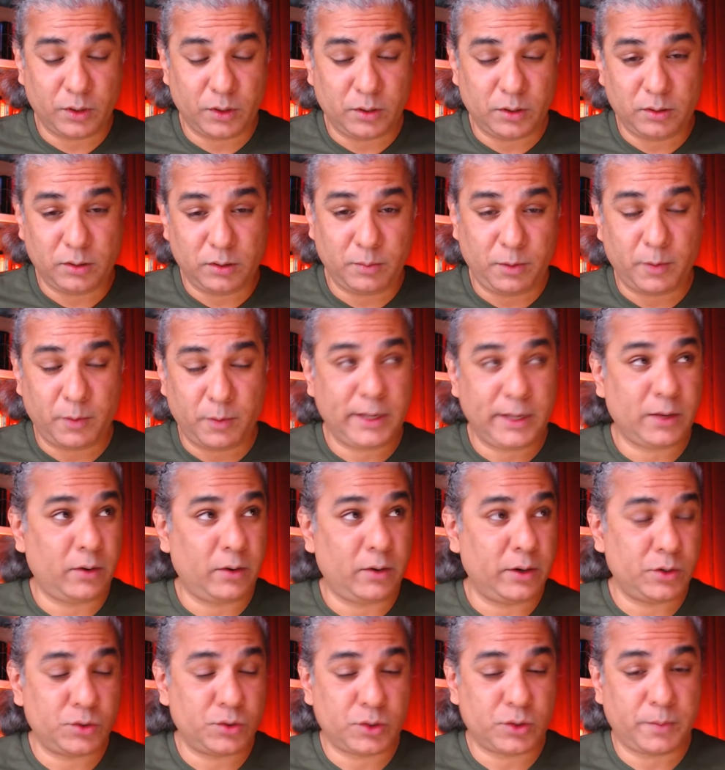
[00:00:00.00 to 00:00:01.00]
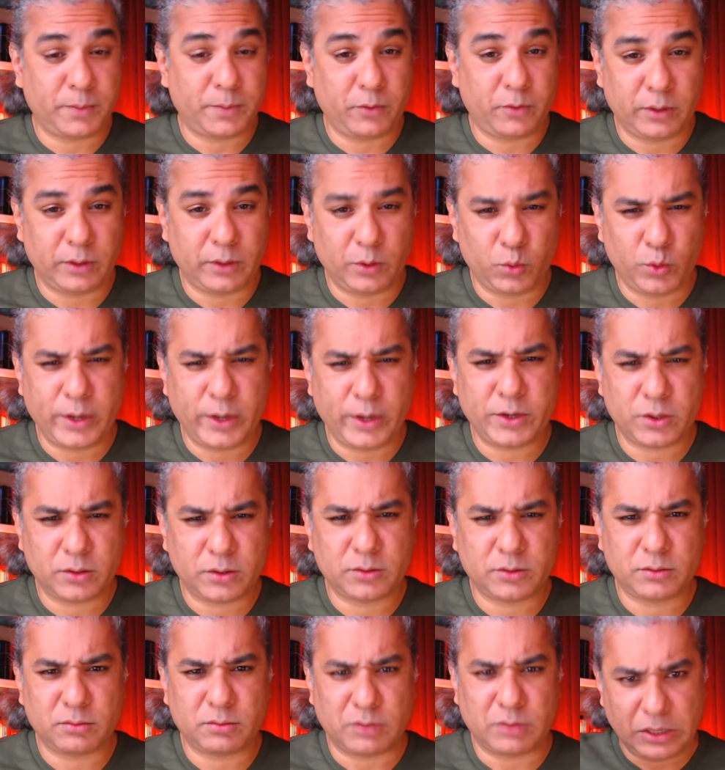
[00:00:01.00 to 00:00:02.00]
diplomatic relationship between the two
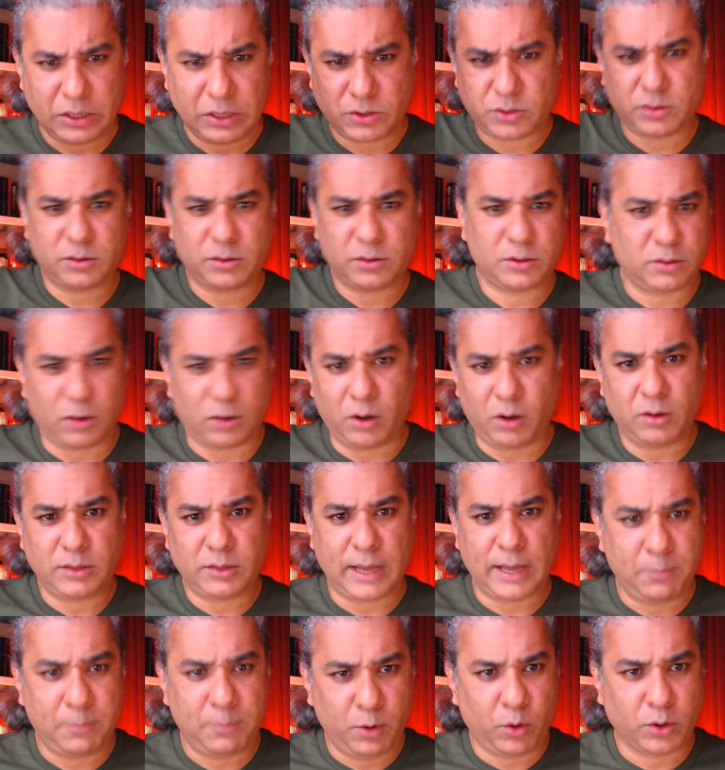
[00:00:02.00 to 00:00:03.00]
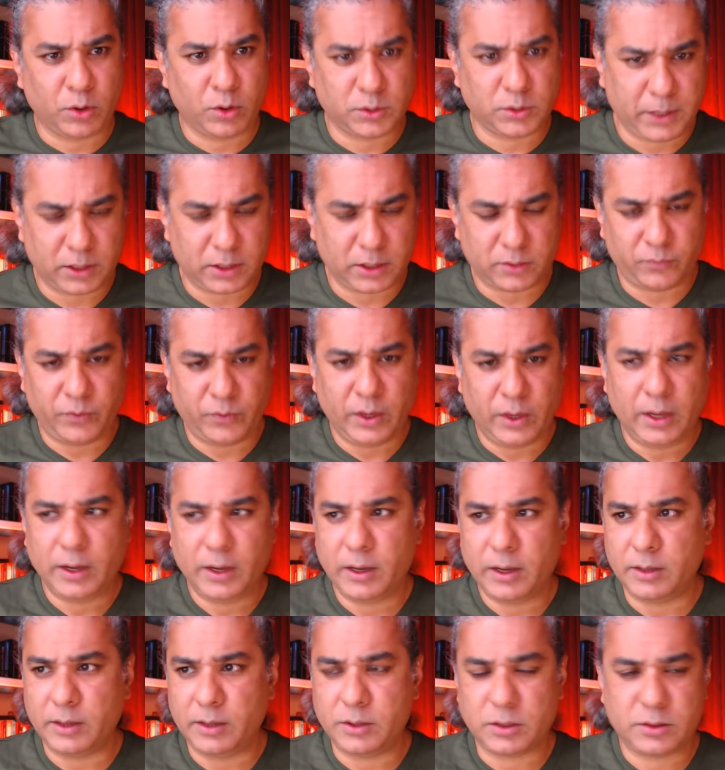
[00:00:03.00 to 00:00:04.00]
nations reached all-time lows because of
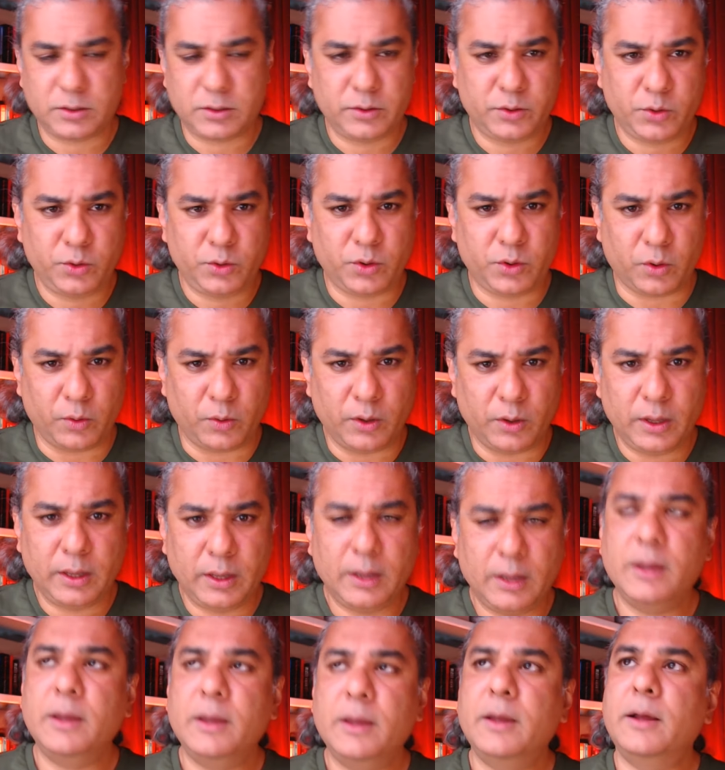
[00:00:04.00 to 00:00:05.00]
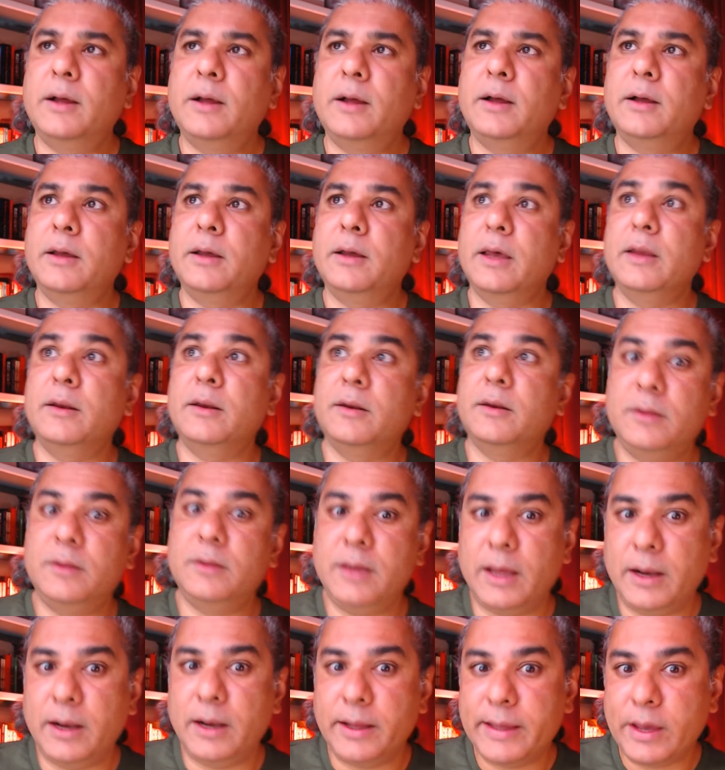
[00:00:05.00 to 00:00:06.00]
Justin Trudeau. And the
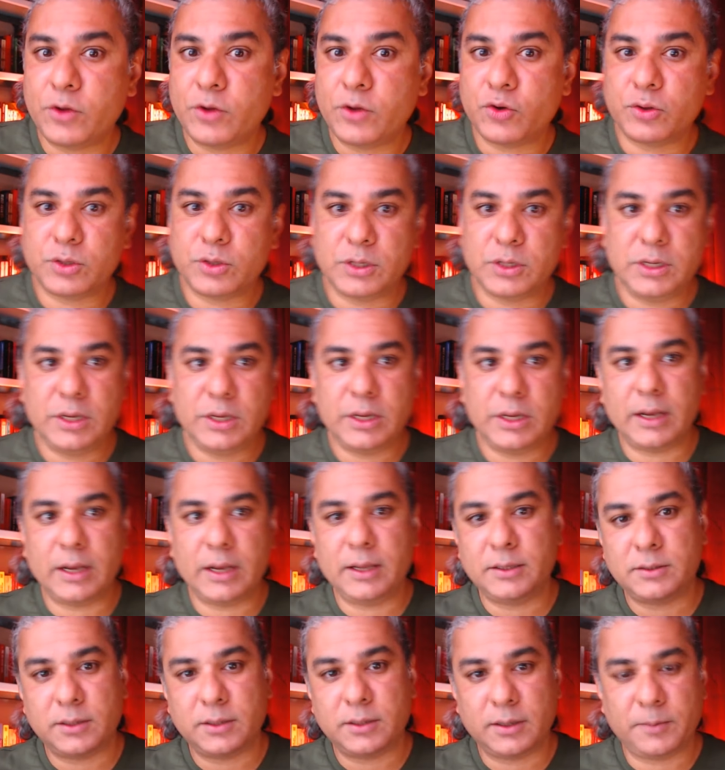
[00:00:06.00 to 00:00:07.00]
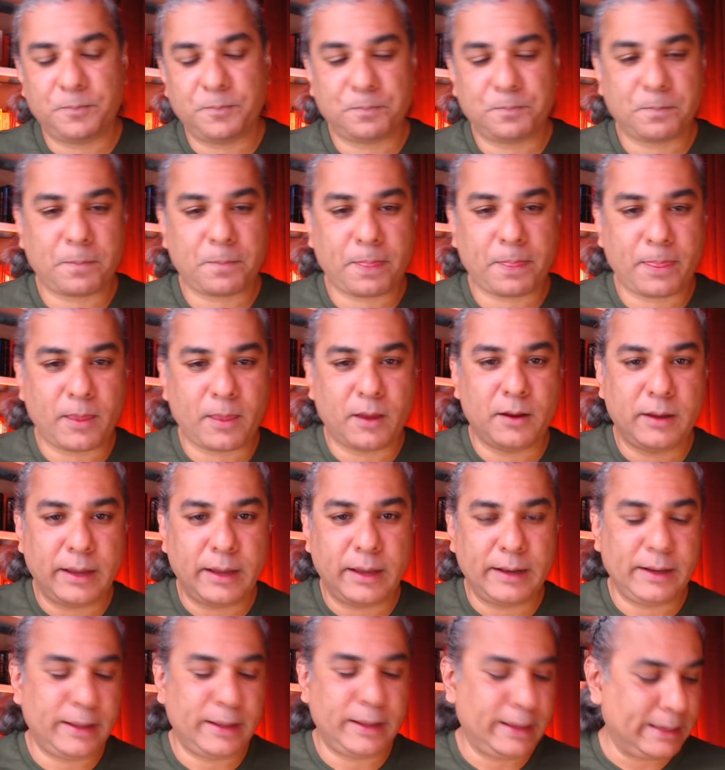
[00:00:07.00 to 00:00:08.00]
allegations he and
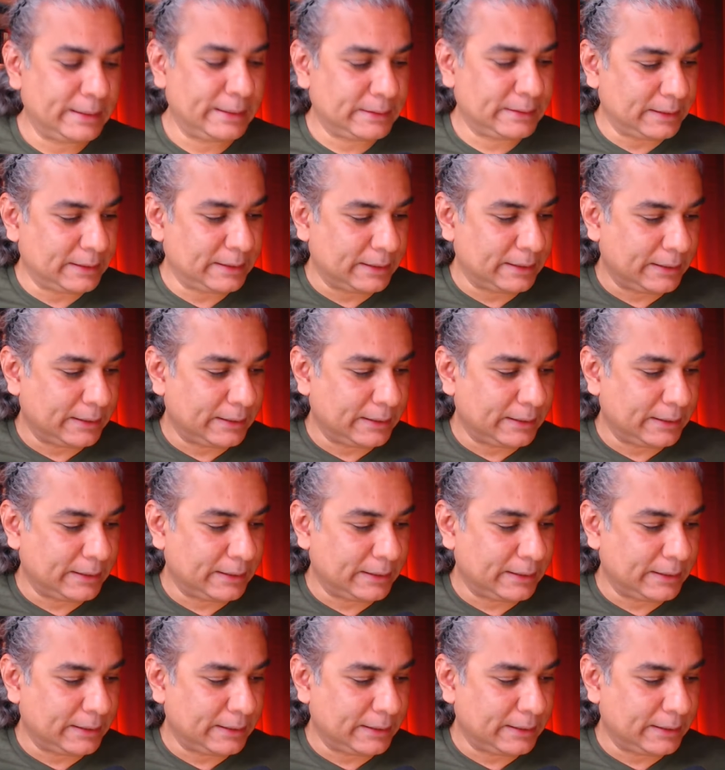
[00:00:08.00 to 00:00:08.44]
his